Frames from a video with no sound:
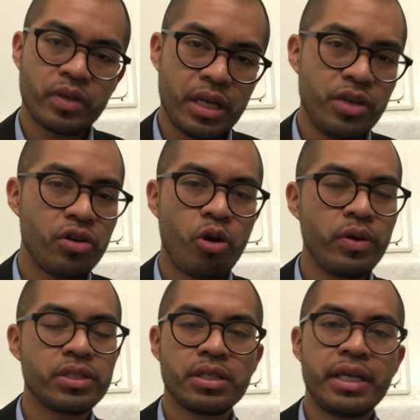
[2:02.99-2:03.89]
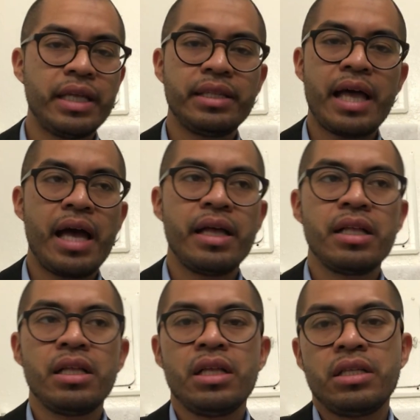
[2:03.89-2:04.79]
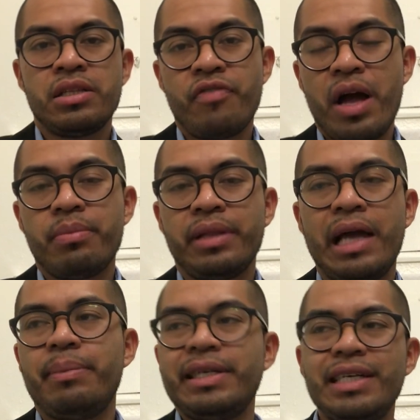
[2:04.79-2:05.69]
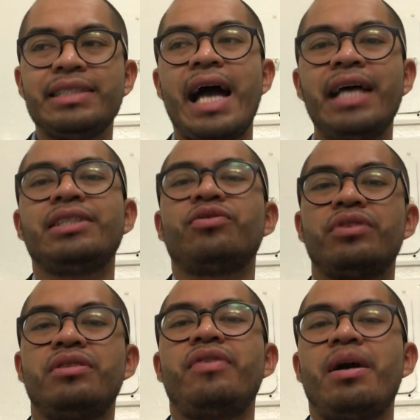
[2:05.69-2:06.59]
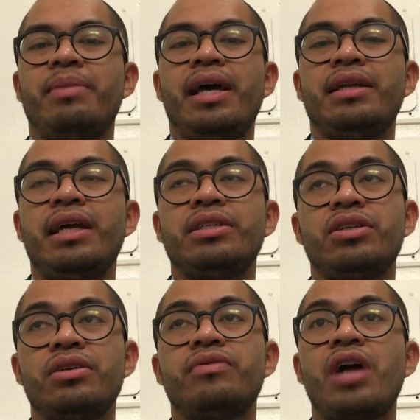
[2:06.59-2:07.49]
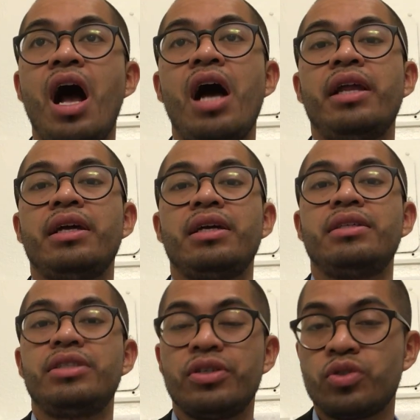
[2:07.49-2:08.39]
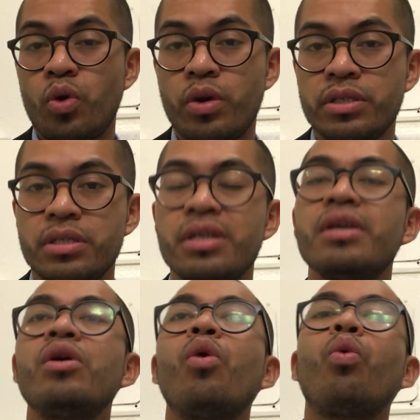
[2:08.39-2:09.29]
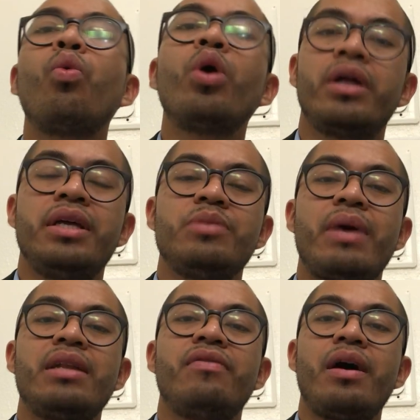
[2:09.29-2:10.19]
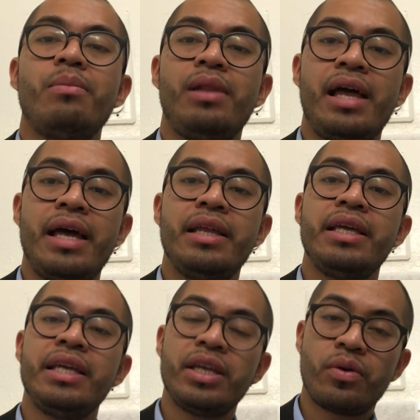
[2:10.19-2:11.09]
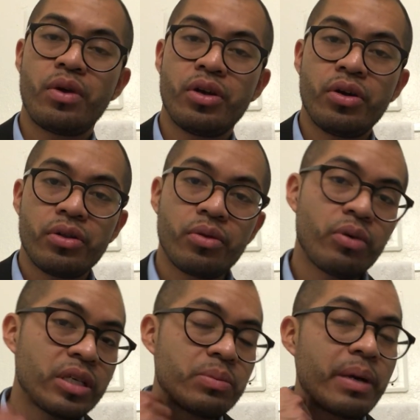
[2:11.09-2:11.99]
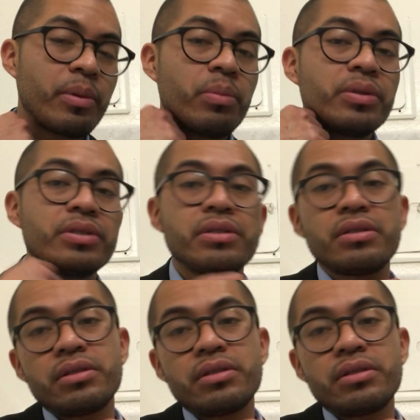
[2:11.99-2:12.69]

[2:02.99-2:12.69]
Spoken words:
Okay, you can always get that divine plan by just asking for the divine plan. Like, dear God, dear source, what is my divine plan here on earth? What is my purpose?